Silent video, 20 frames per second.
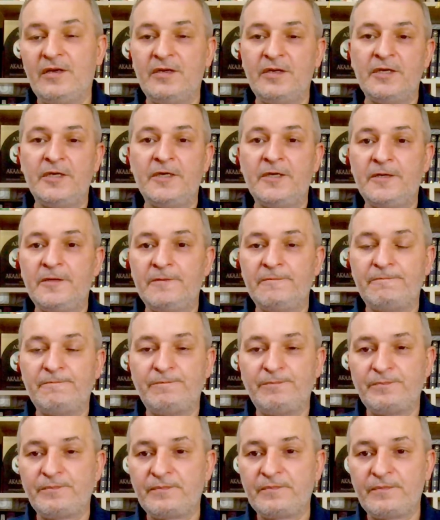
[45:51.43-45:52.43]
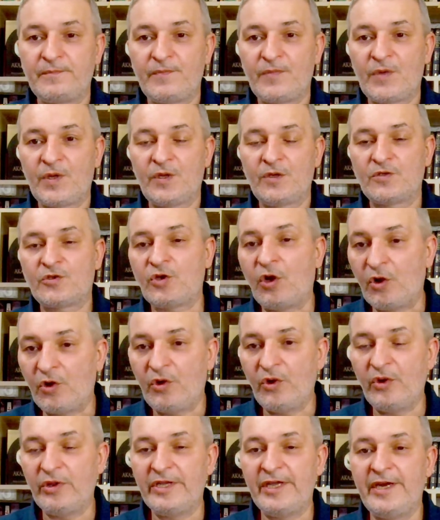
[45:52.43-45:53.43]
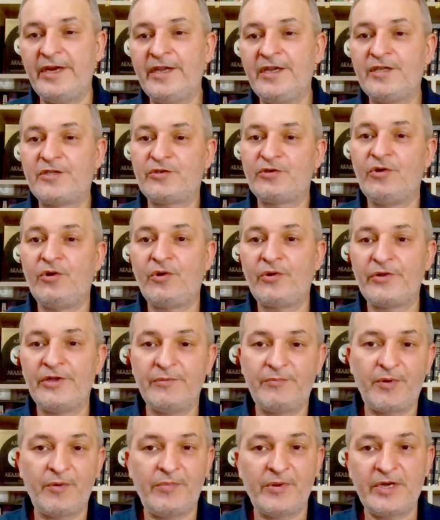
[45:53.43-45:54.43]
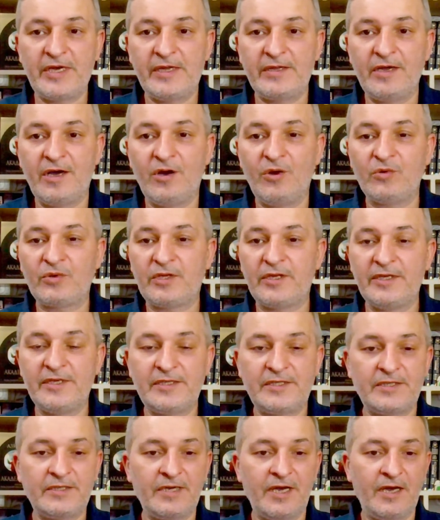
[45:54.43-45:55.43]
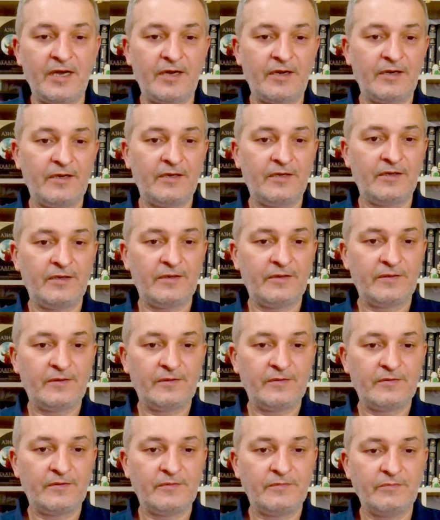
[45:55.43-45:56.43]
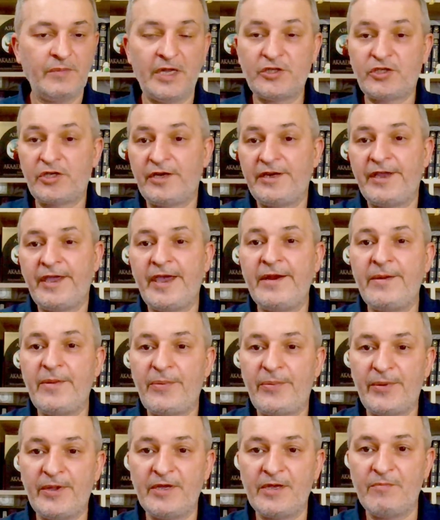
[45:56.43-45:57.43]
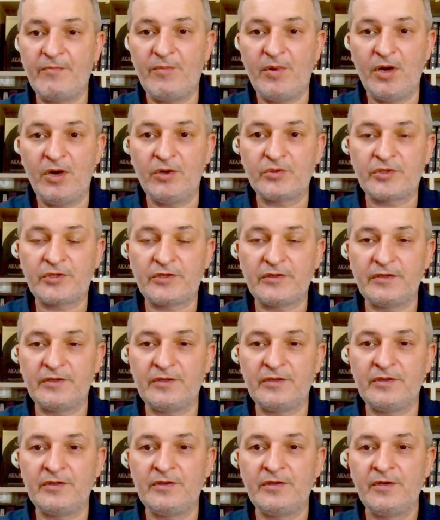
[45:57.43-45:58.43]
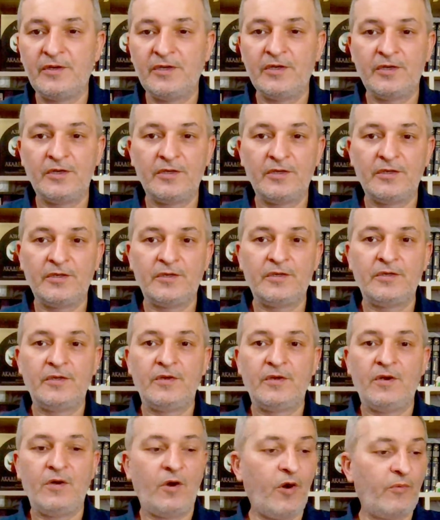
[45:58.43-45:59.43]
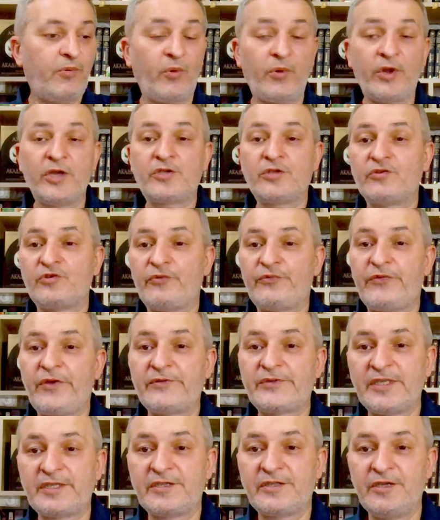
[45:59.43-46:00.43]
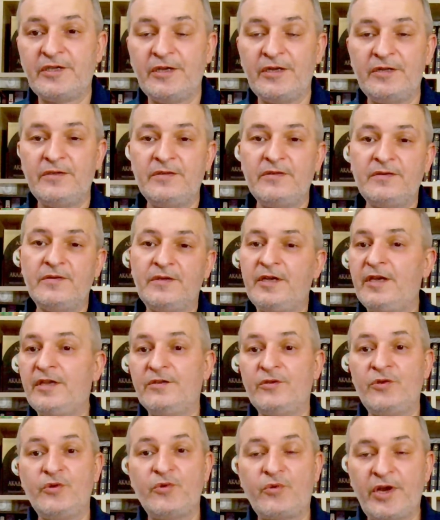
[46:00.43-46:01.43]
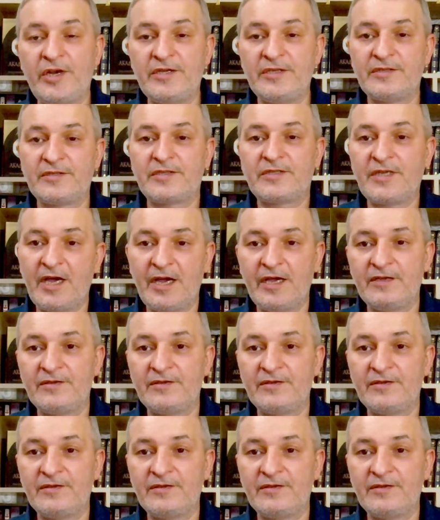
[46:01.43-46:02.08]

so-called elites or the propaganda outlets are mentioning anything about operations of F-16 in the Ukrainian sky.